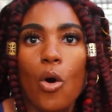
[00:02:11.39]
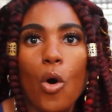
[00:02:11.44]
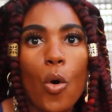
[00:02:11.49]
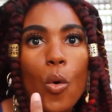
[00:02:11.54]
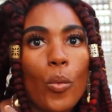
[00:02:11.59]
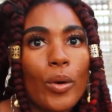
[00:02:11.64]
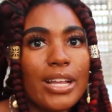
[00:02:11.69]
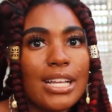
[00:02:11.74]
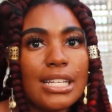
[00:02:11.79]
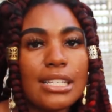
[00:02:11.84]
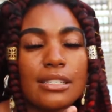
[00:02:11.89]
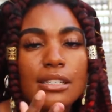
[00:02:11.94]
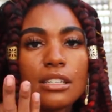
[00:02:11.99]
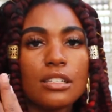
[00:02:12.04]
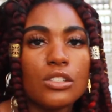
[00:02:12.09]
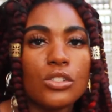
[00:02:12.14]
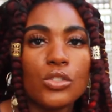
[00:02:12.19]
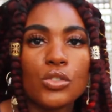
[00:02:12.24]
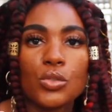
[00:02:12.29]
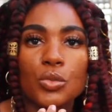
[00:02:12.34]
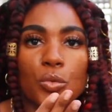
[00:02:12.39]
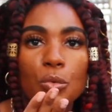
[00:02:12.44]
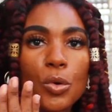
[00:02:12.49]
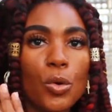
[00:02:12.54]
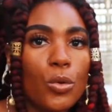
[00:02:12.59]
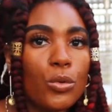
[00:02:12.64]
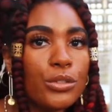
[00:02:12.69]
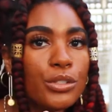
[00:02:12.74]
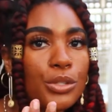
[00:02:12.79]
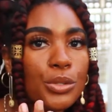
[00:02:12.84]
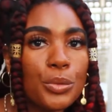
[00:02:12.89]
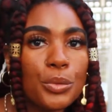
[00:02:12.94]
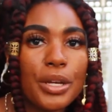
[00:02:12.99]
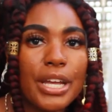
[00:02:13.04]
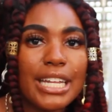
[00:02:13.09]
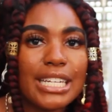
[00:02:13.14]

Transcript: always scrolls through